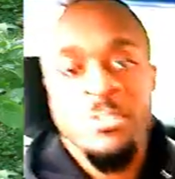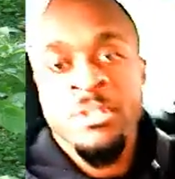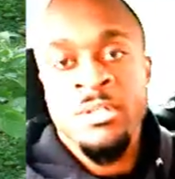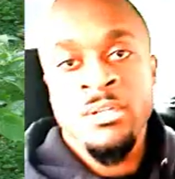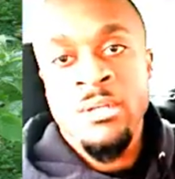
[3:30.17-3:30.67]

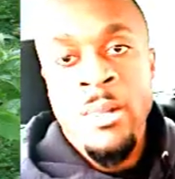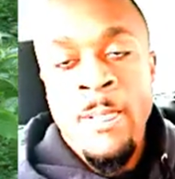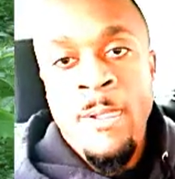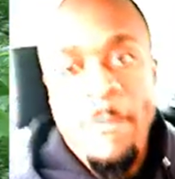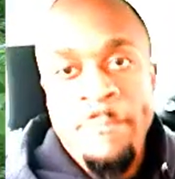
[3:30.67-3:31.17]
the
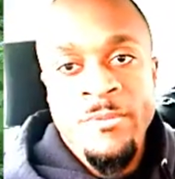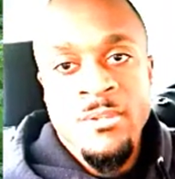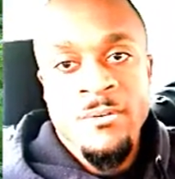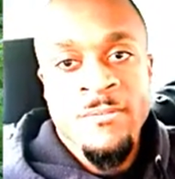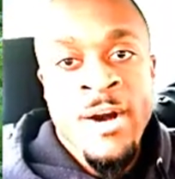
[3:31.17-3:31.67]

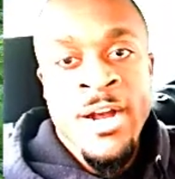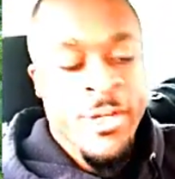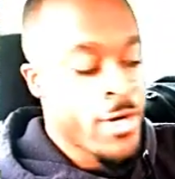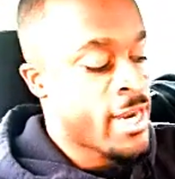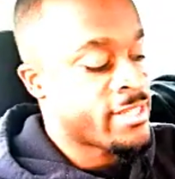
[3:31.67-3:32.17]

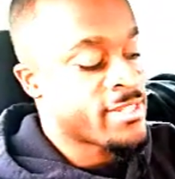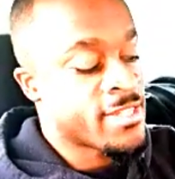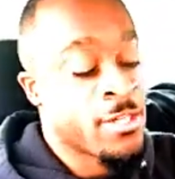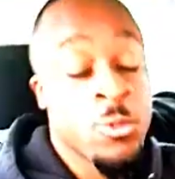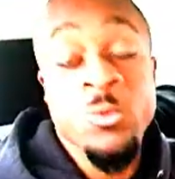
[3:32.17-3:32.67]
fire has
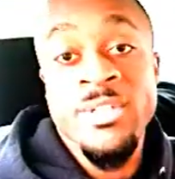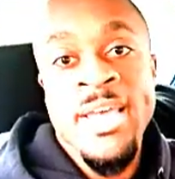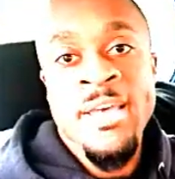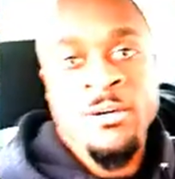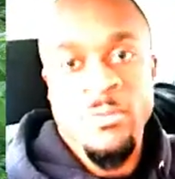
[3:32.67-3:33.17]
settled
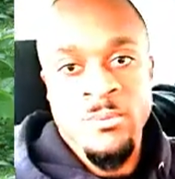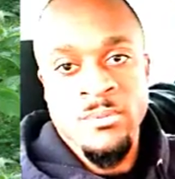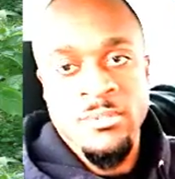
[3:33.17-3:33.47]
down.